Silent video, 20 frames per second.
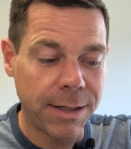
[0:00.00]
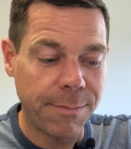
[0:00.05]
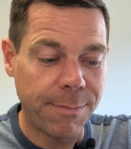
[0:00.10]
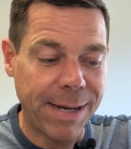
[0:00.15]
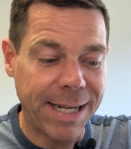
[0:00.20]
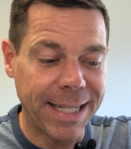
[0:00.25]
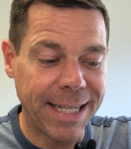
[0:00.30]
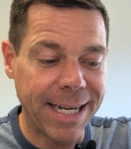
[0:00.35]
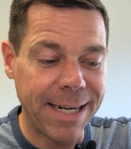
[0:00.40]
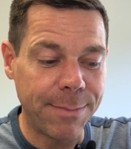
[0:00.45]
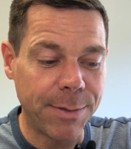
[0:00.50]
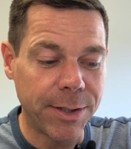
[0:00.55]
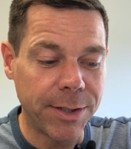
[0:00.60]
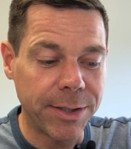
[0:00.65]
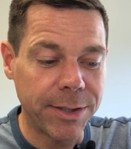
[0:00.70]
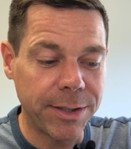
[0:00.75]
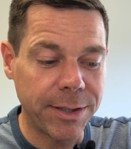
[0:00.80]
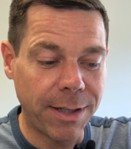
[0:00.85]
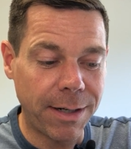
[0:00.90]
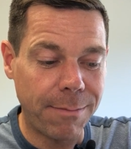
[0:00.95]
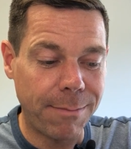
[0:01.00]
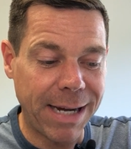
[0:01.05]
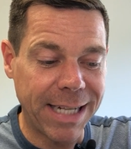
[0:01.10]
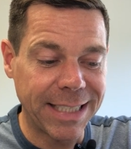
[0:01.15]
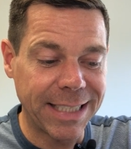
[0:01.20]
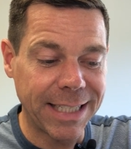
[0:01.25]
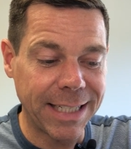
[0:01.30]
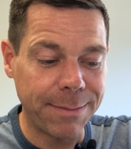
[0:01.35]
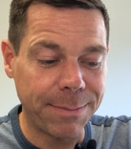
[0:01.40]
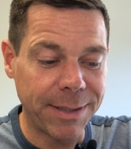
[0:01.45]
By labors, by
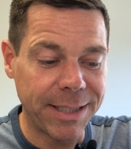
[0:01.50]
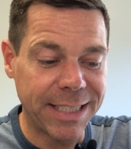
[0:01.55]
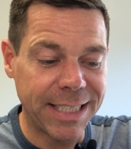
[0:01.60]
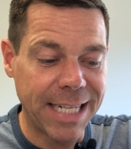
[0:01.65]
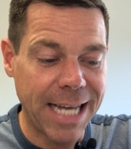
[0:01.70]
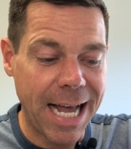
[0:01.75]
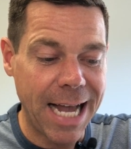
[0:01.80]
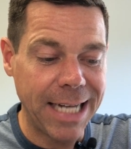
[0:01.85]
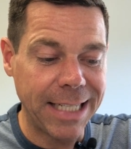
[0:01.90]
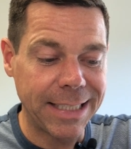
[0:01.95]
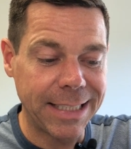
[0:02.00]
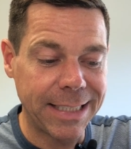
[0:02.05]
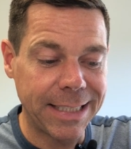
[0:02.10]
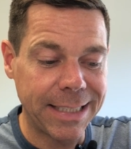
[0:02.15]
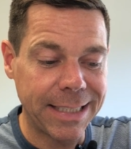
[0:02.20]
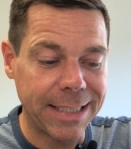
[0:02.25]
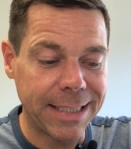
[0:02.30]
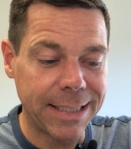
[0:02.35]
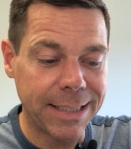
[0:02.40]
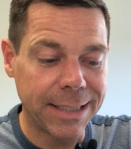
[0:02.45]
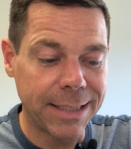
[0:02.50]
sleepless nights,